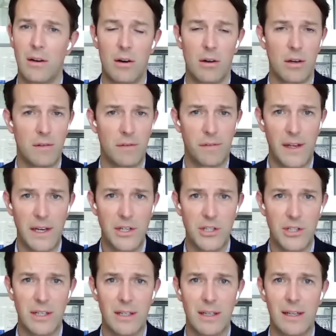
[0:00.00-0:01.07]
on
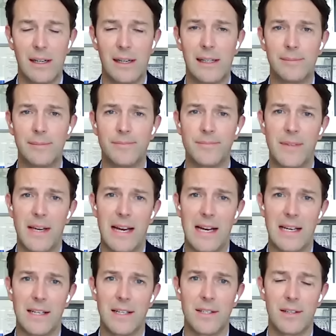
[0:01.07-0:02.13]
inflation,
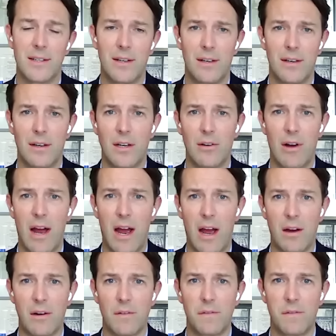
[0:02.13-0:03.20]
and, you know,
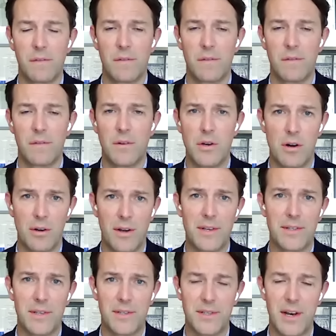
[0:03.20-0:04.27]
have not
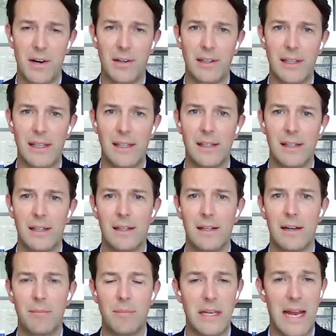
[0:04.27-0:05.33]
necessarily
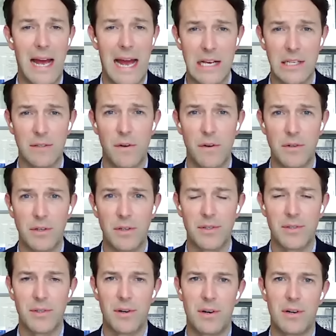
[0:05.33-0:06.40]
been as
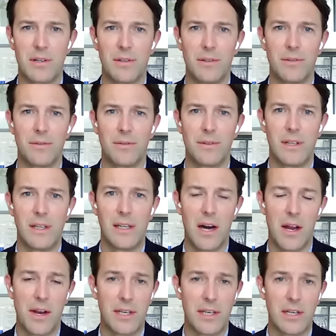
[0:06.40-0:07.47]
focused on the
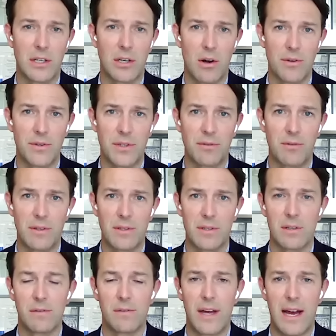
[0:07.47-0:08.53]
unintended
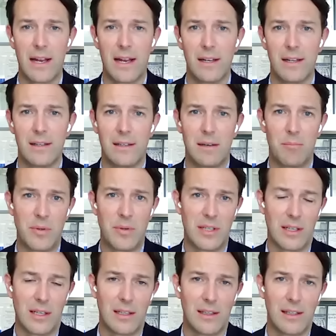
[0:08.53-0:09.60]
consequences of that, and
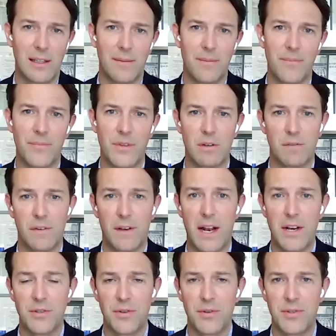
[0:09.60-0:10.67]
particularly, you know,
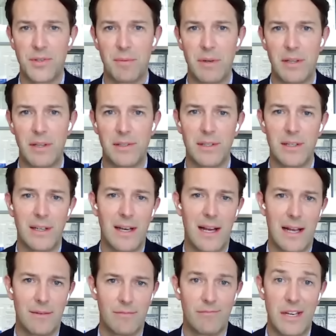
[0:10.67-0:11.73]
financial stability
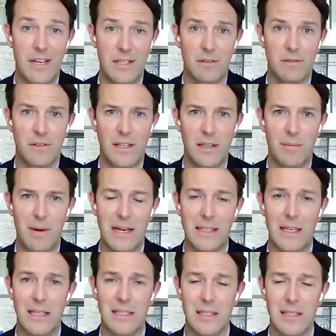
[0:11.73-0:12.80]
vis-a-vis the
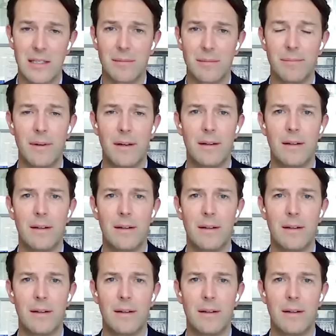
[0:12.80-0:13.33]
banking system.